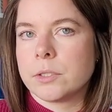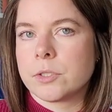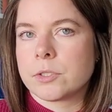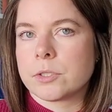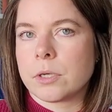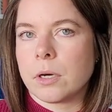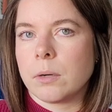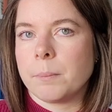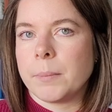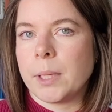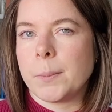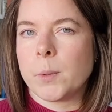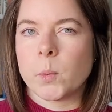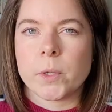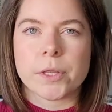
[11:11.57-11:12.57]
So
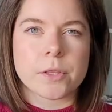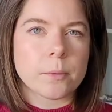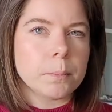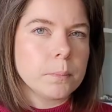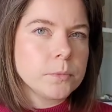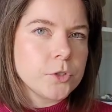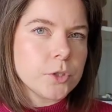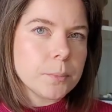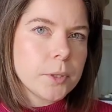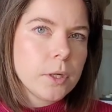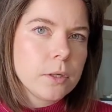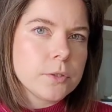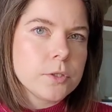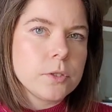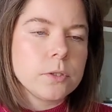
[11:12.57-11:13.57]
maybe with some
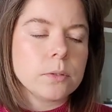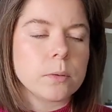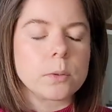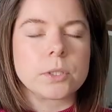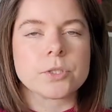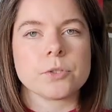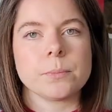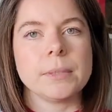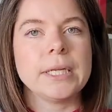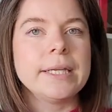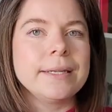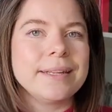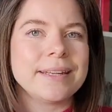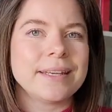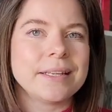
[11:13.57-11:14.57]
cotton or some
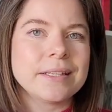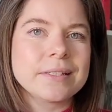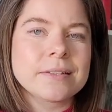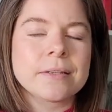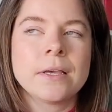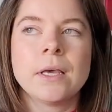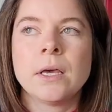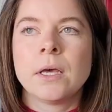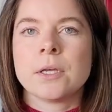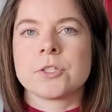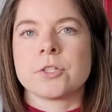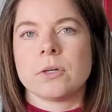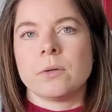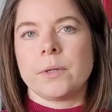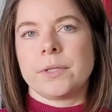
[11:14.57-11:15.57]
linen in it,
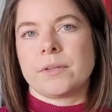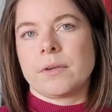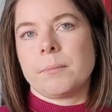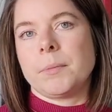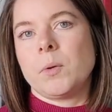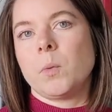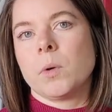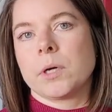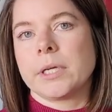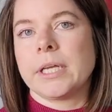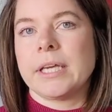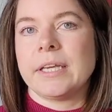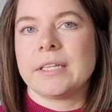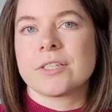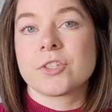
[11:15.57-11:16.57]
so it can be worn
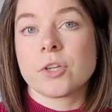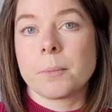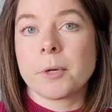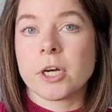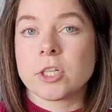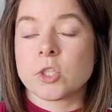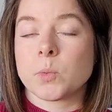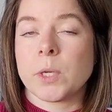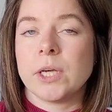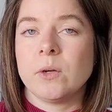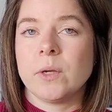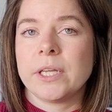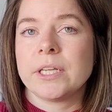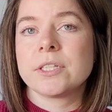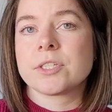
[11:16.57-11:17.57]
in summer as
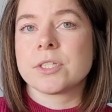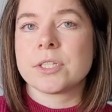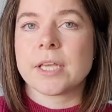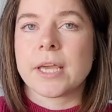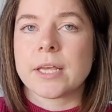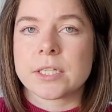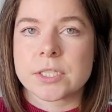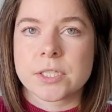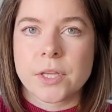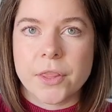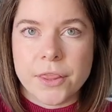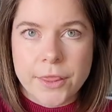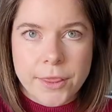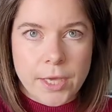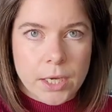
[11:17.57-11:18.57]
well and isn't as
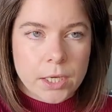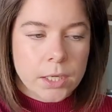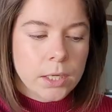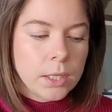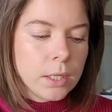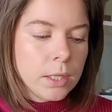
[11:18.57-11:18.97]
thick.